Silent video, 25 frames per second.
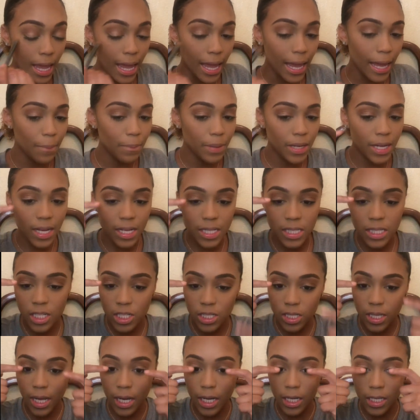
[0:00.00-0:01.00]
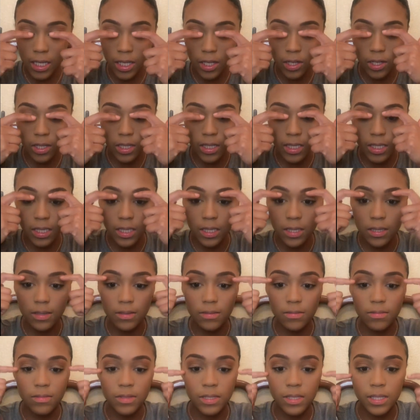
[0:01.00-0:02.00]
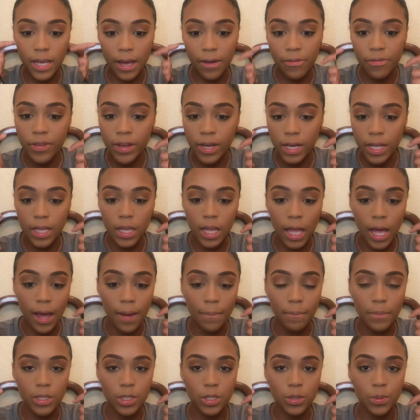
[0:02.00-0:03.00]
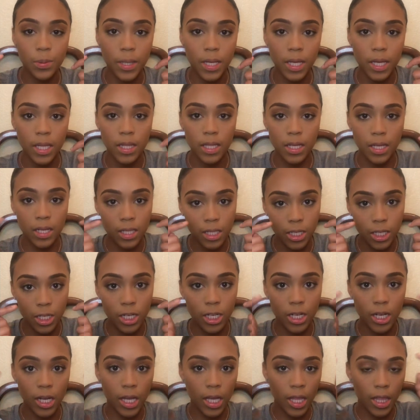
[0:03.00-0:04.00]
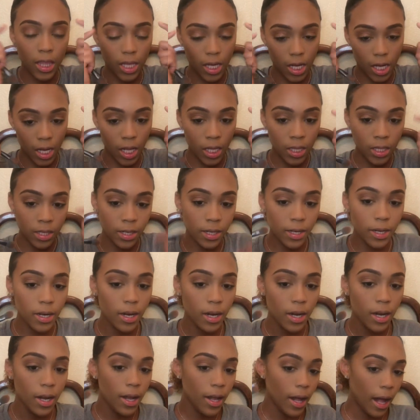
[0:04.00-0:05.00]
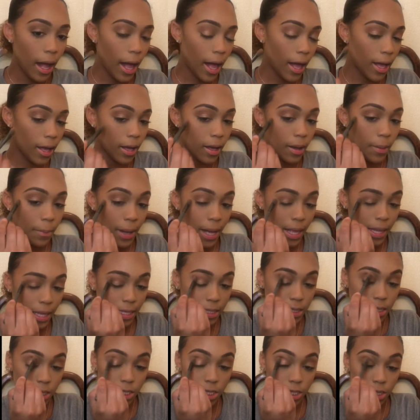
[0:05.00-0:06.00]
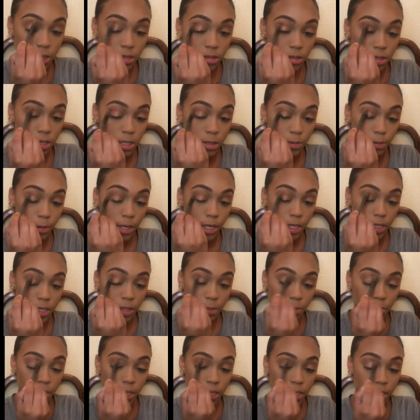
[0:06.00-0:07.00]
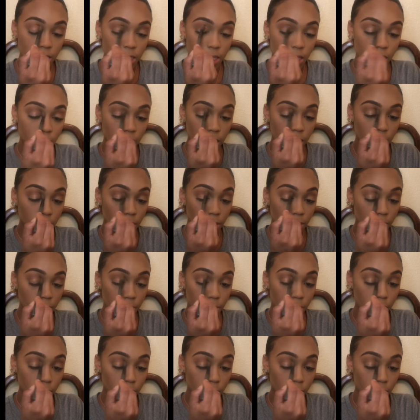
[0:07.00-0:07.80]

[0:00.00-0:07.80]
And because there's like a literally definite line between the glitter and the color, I like to just use this brush and blend it together.